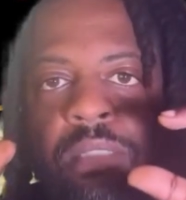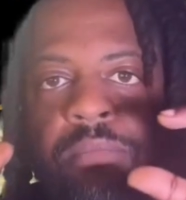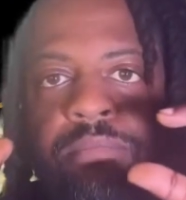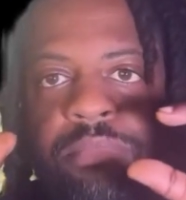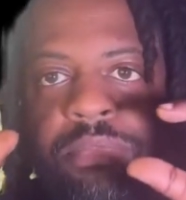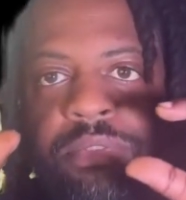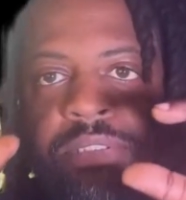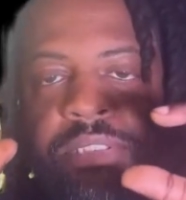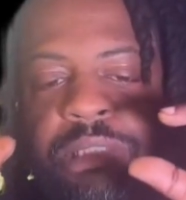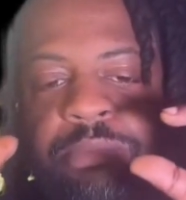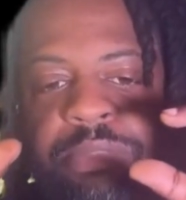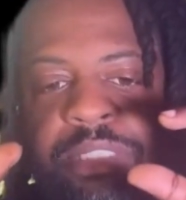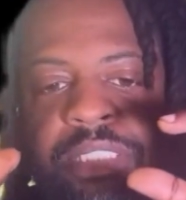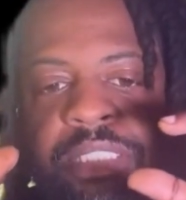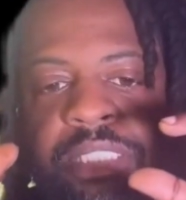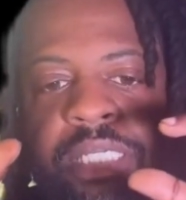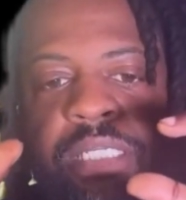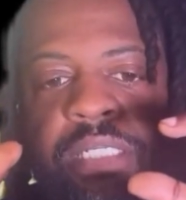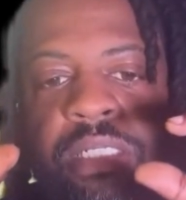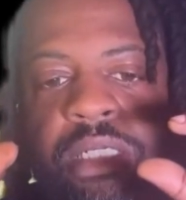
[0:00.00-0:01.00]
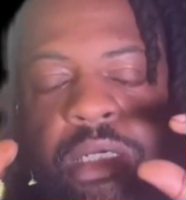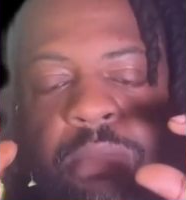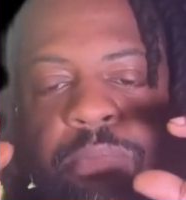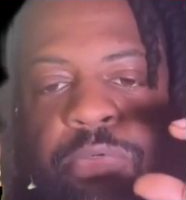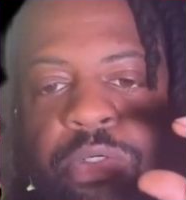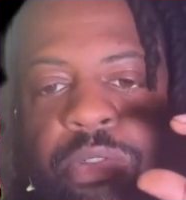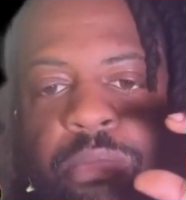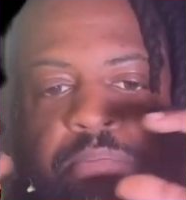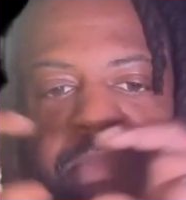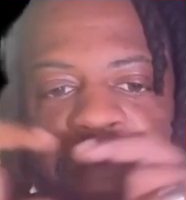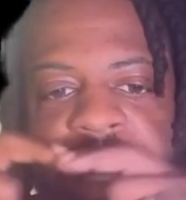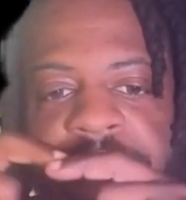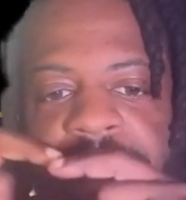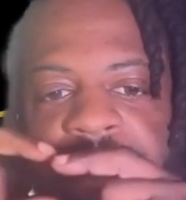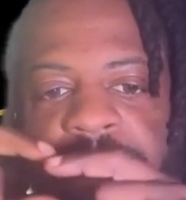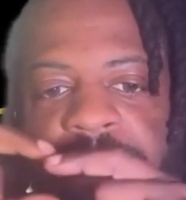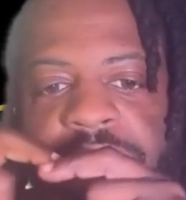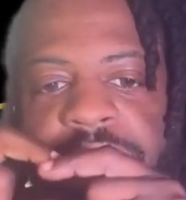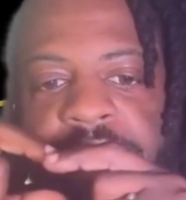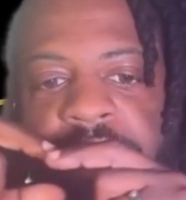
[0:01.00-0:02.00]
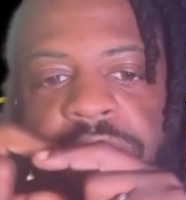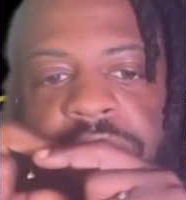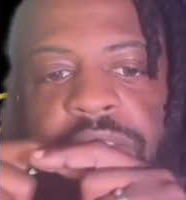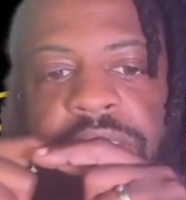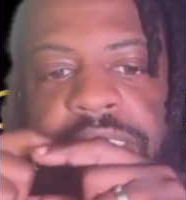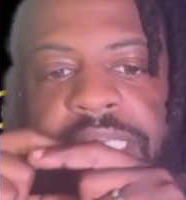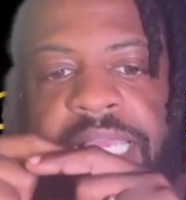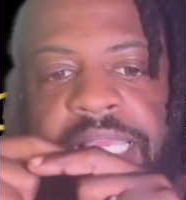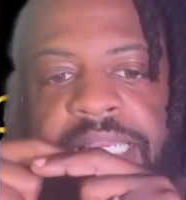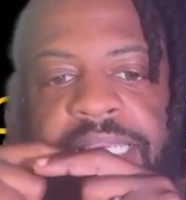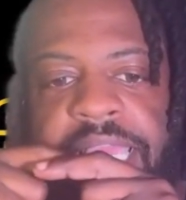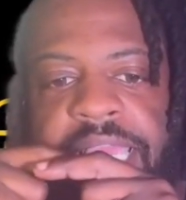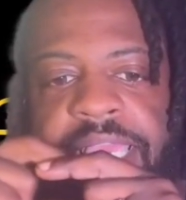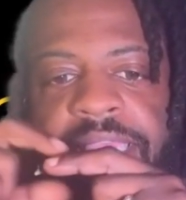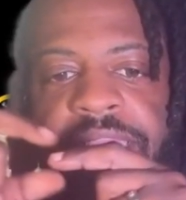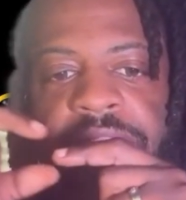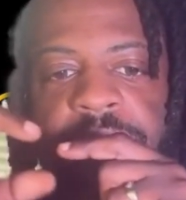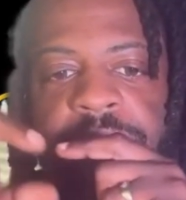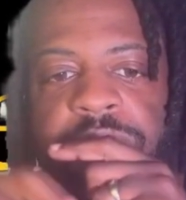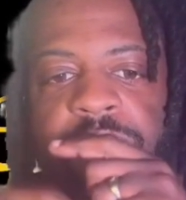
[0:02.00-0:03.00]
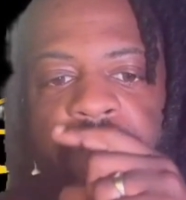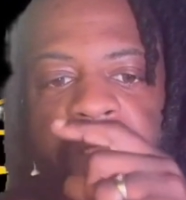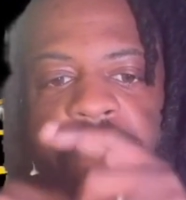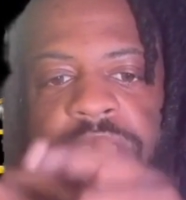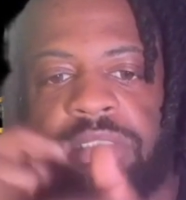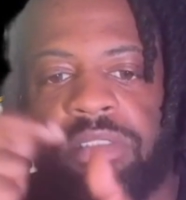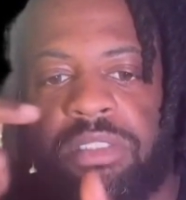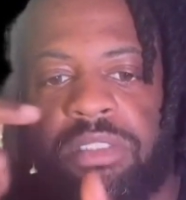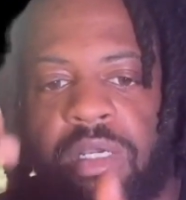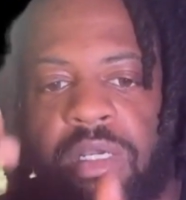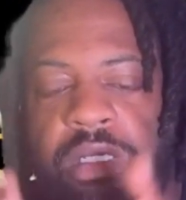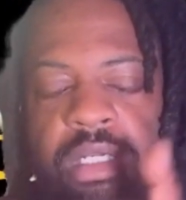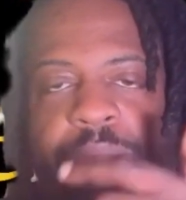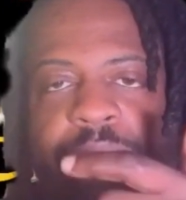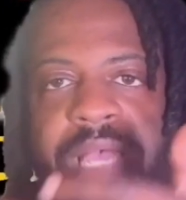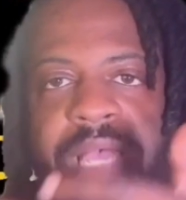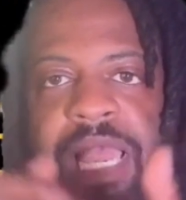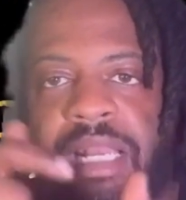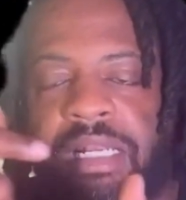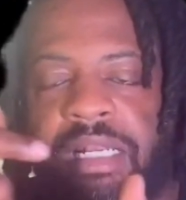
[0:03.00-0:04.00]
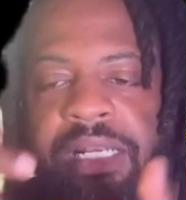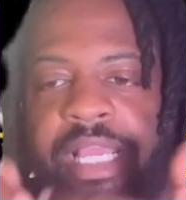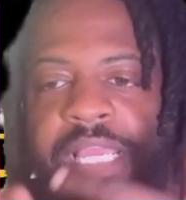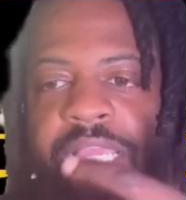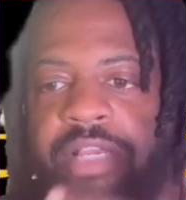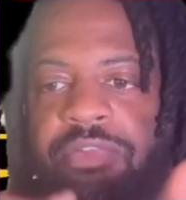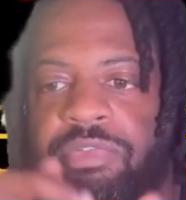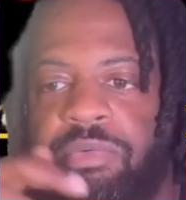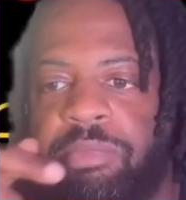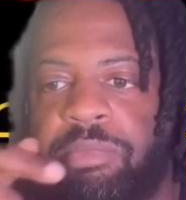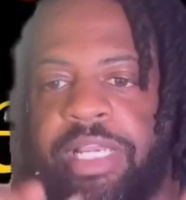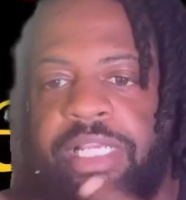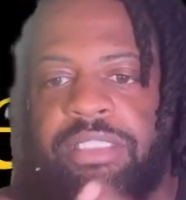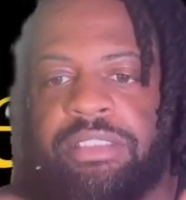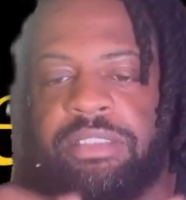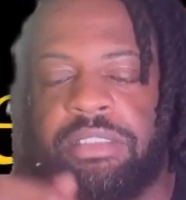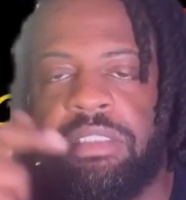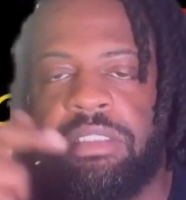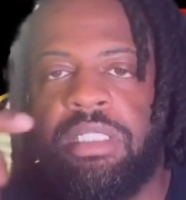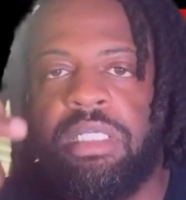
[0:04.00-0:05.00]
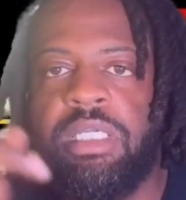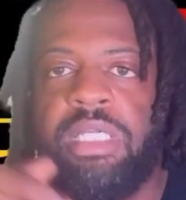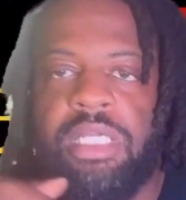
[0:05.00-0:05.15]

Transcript: CPN number matched together in that name, so they can start compiling that information.